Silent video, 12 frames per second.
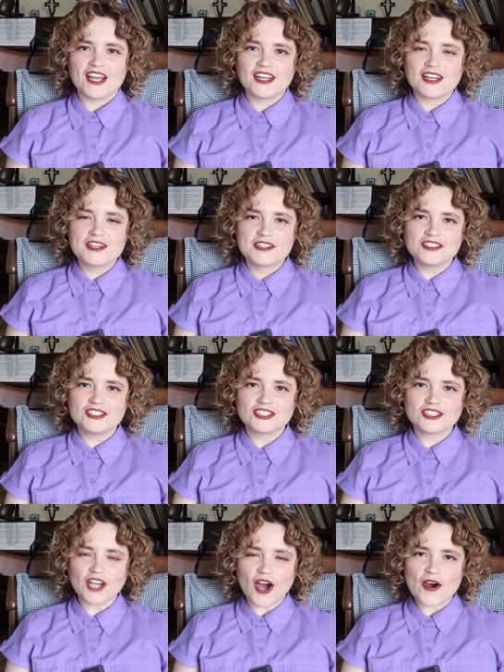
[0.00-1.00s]
eh,
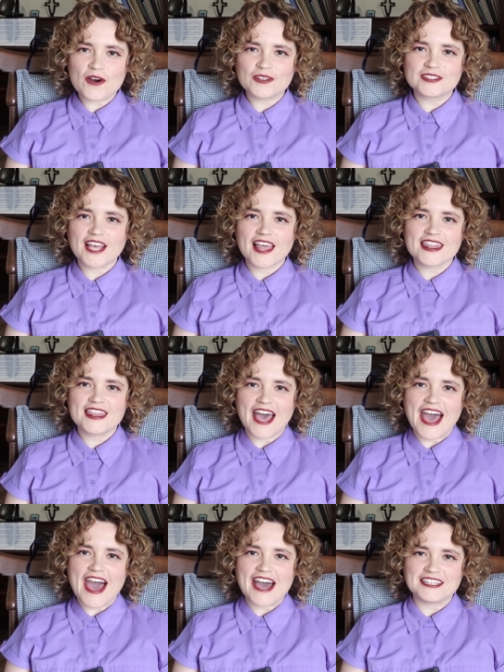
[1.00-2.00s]
shows
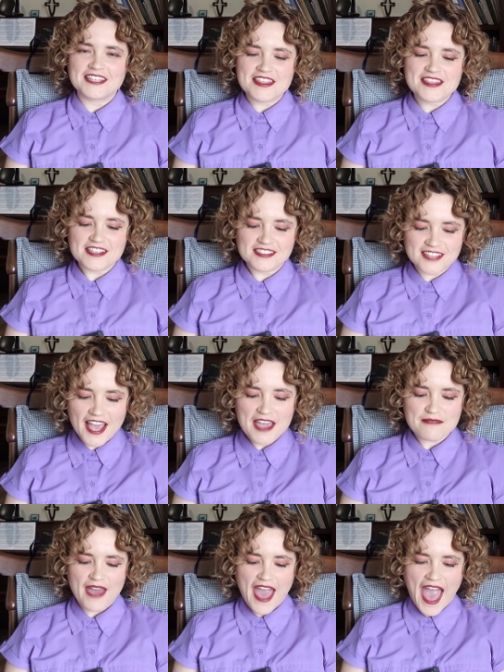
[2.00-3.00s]
that the
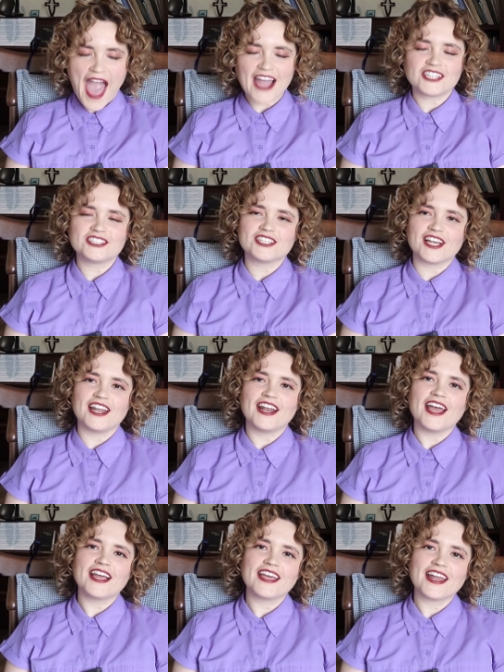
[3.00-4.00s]
same
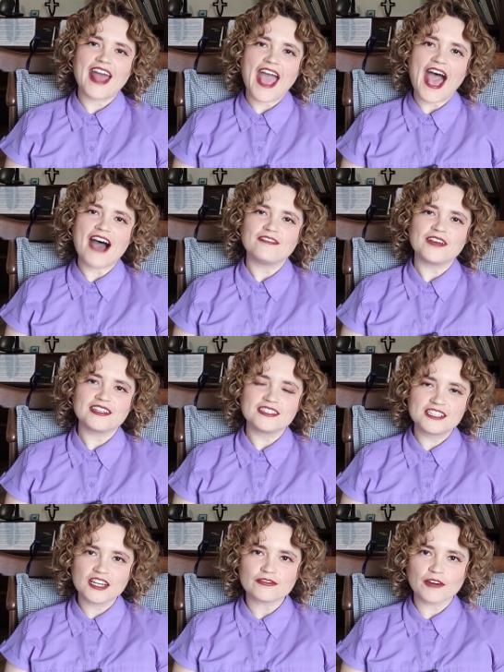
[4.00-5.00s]
action can have
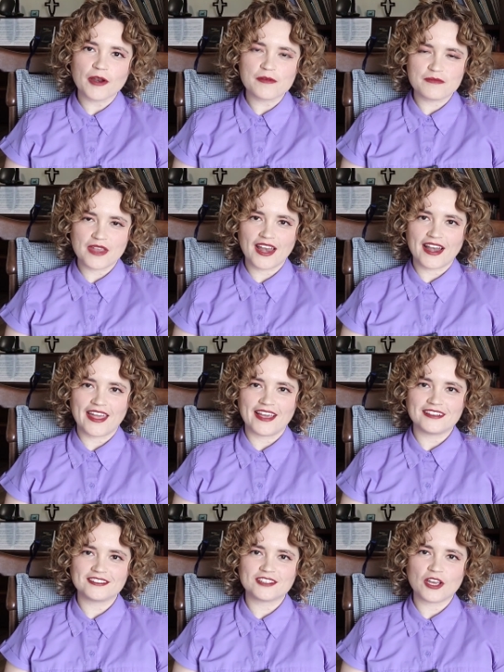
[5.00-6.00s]
different
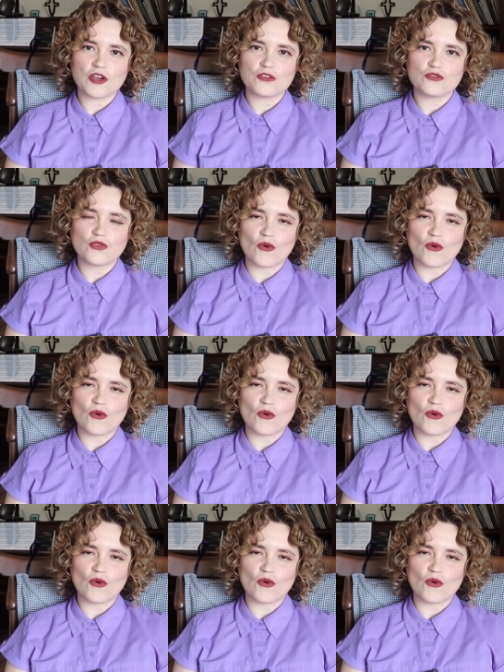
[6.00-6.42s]
meanings eh,